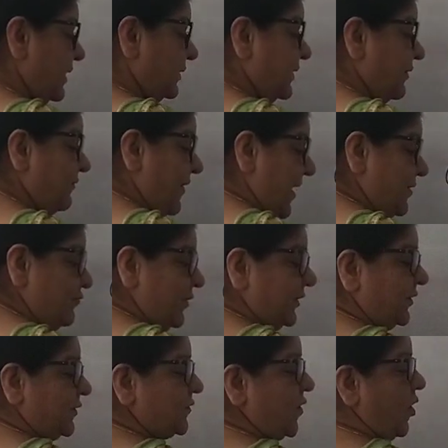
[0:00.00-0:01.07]
The one
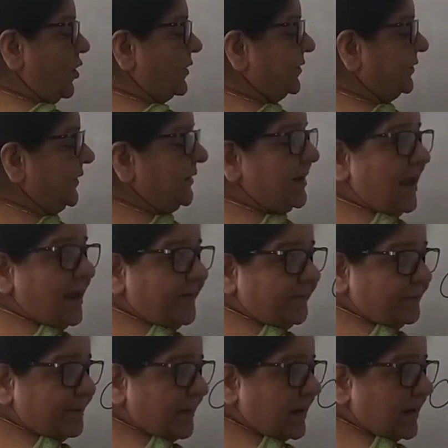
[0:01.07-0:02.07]
which is oxidized